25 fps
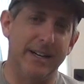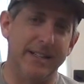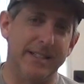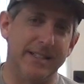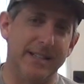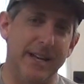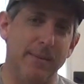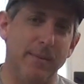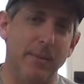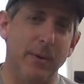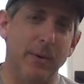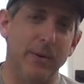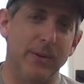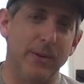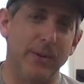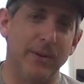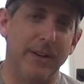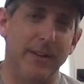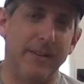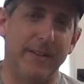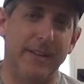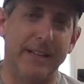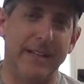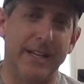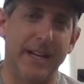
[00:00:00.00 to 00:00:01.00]
demo
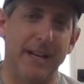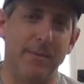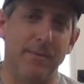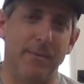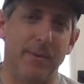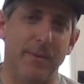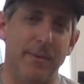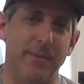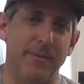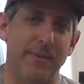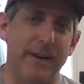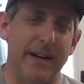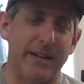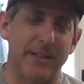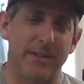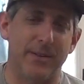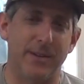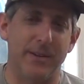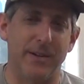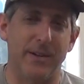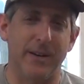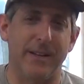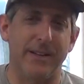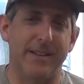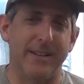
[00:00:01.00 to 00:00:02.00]
unit that came from the factory